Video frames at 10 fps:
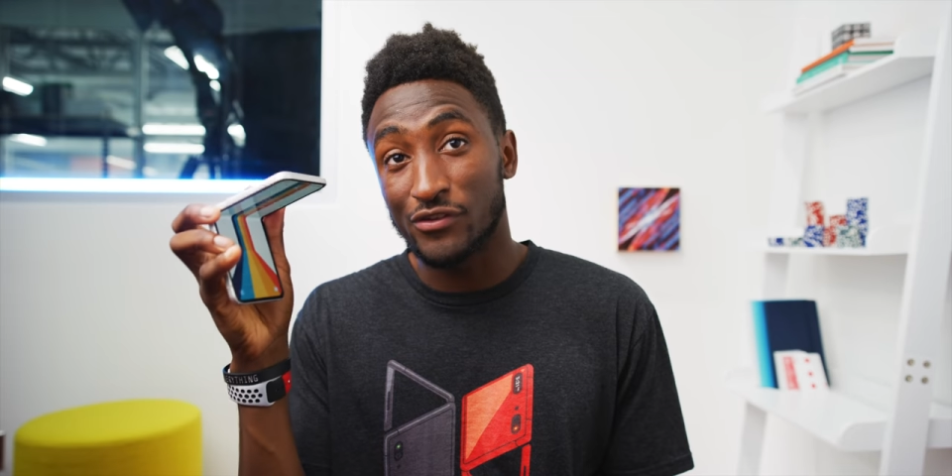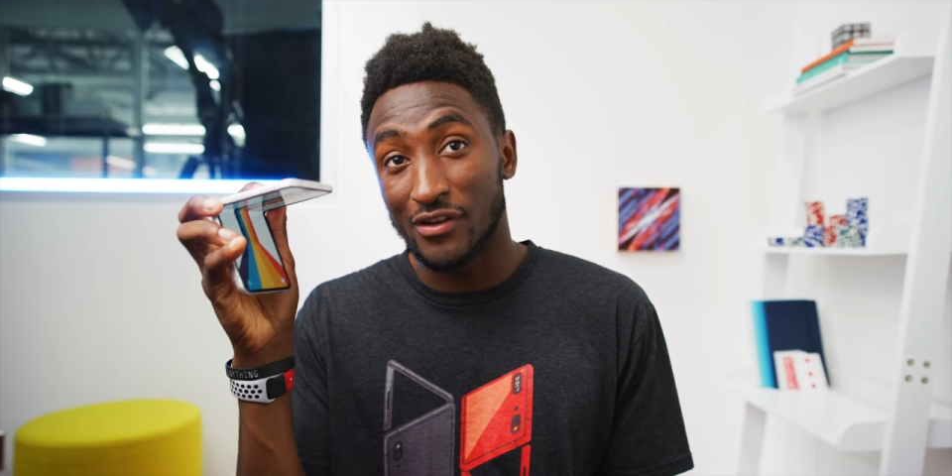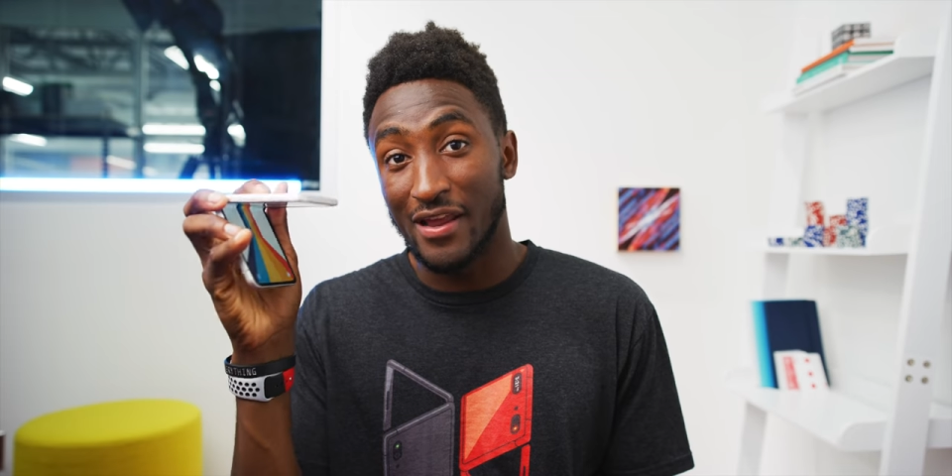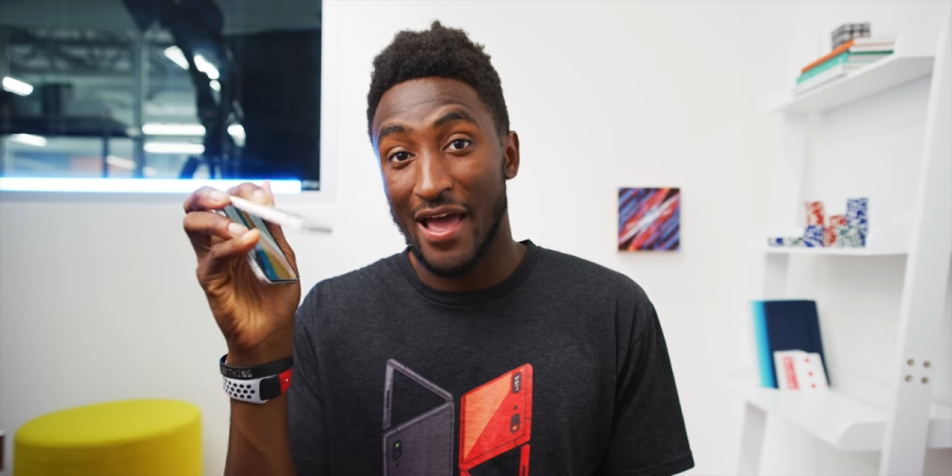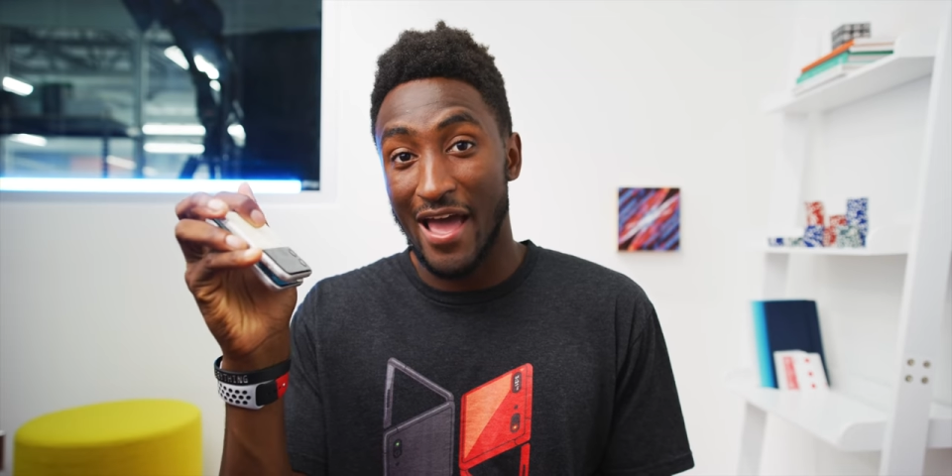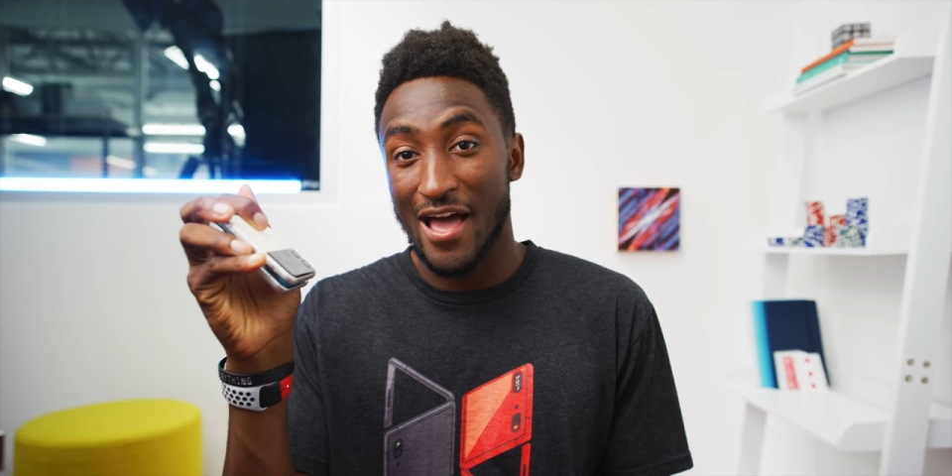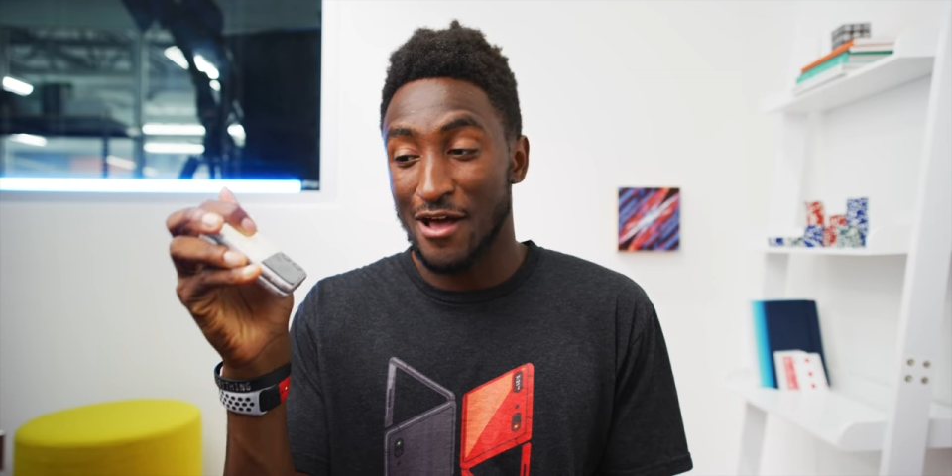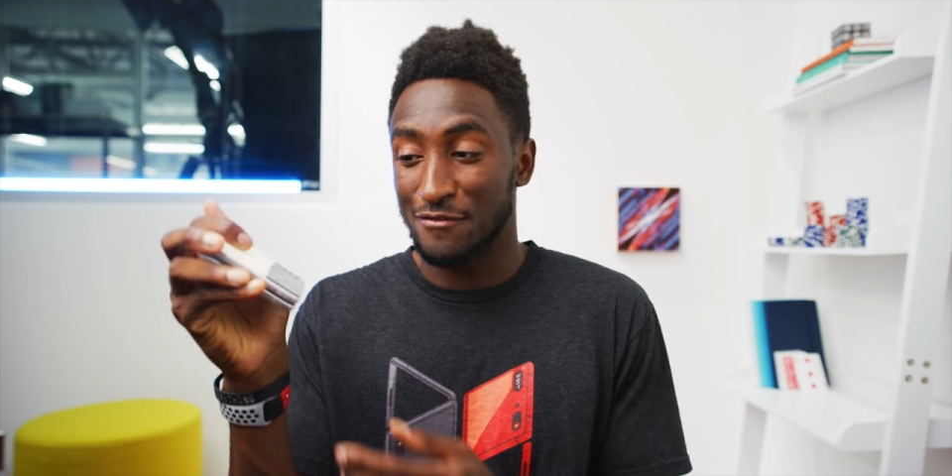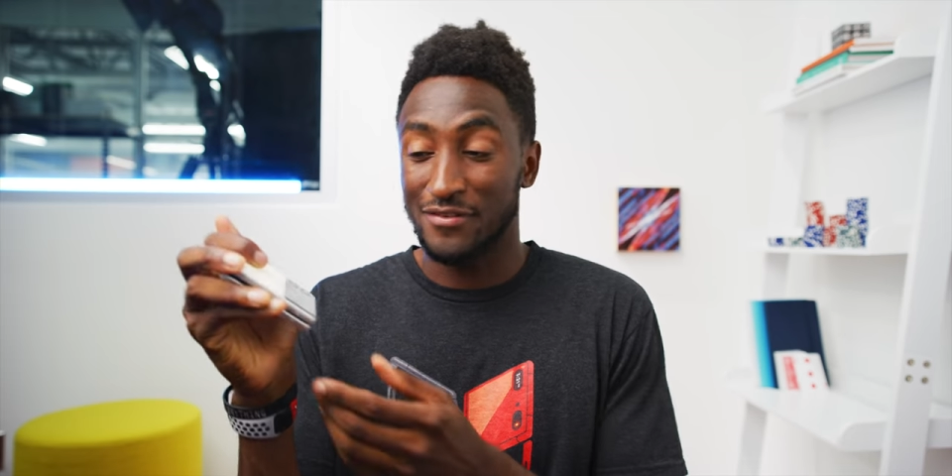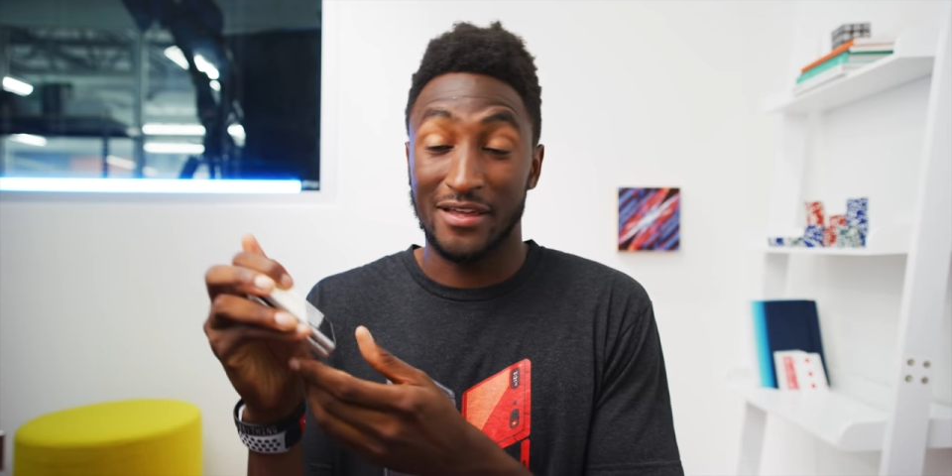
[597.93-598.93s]
in
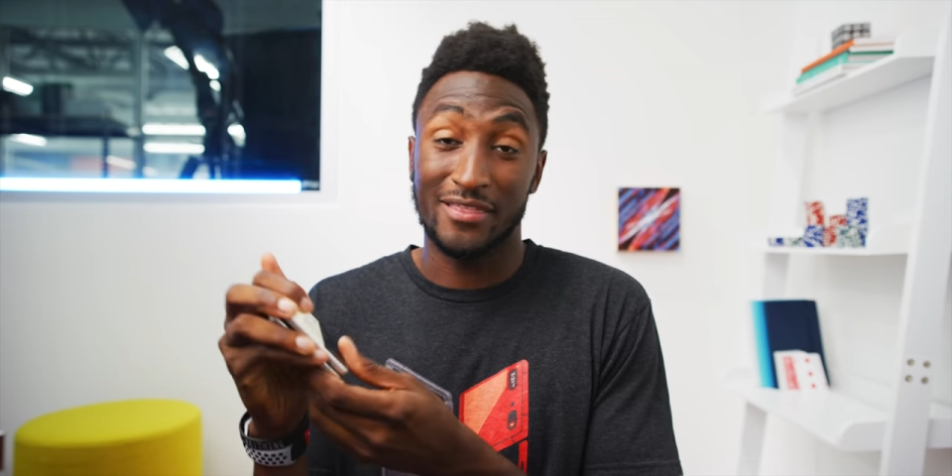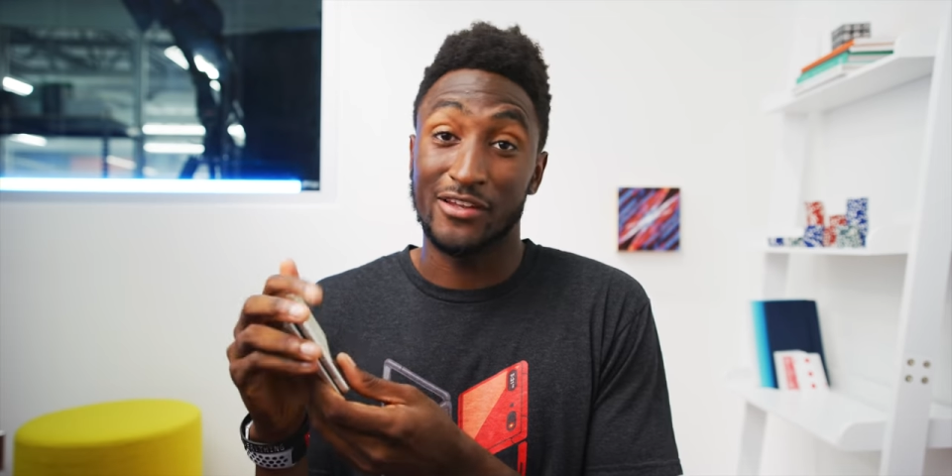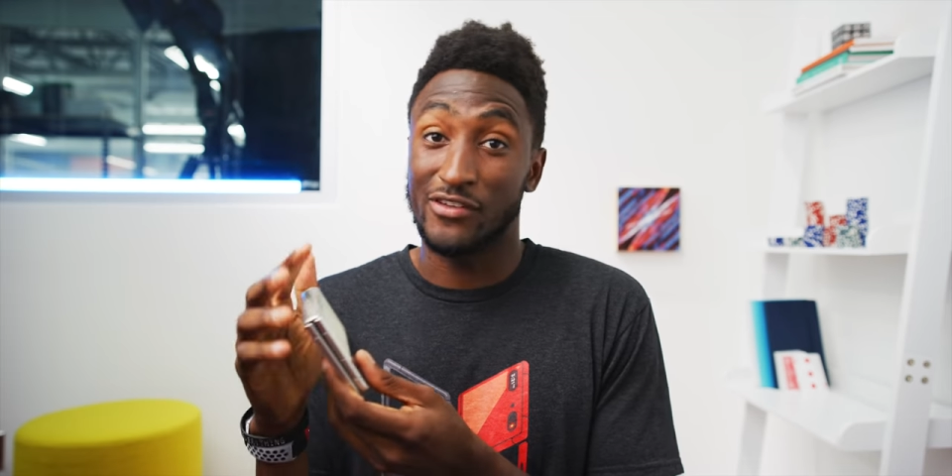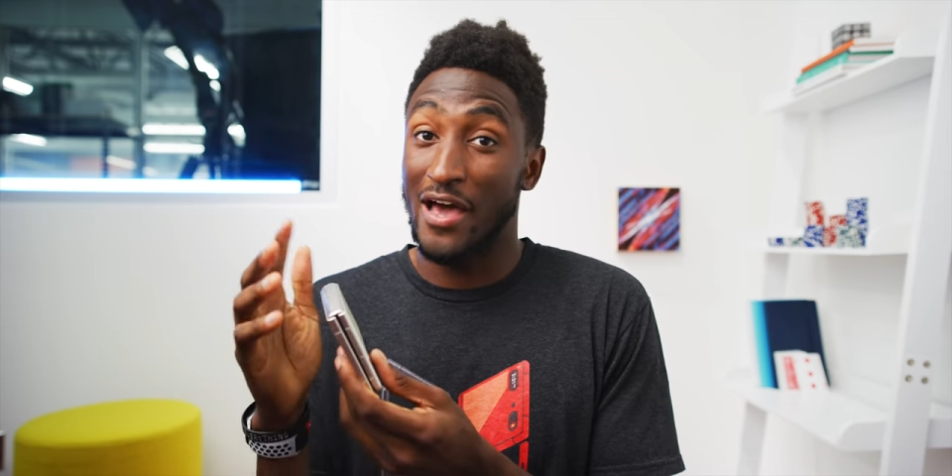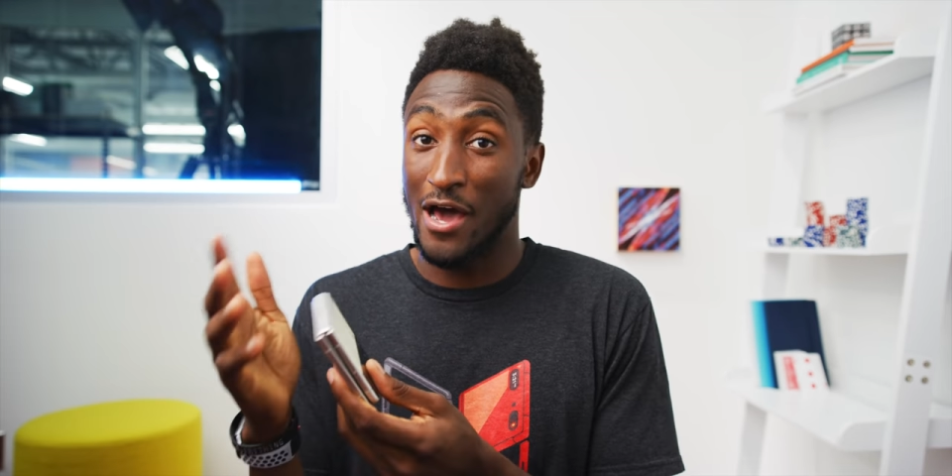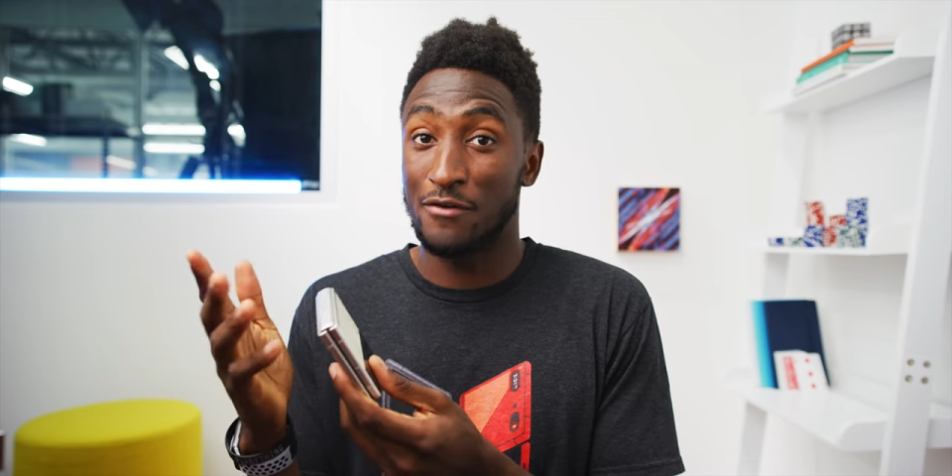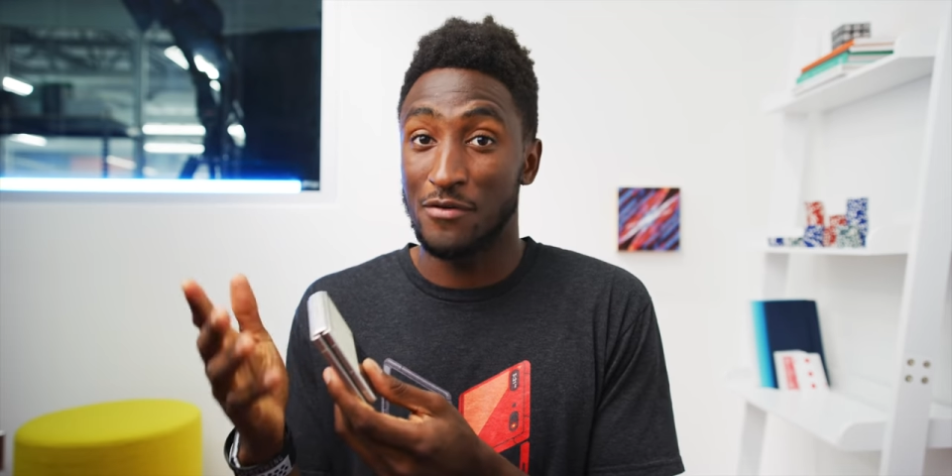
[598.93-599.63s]
half, like that's kind of